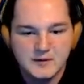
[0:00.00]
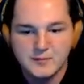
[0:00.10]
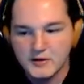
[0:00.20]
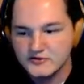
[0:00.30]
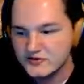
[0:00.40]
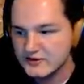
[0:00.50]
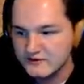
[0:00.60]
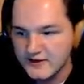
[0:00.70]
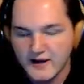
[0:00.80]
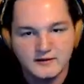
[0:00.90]
posting
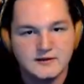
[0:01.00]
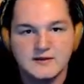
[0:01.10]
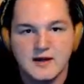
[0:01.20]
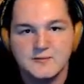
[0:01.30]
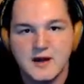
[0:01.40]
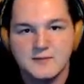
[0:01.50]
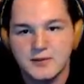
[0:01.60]
daily, I'm not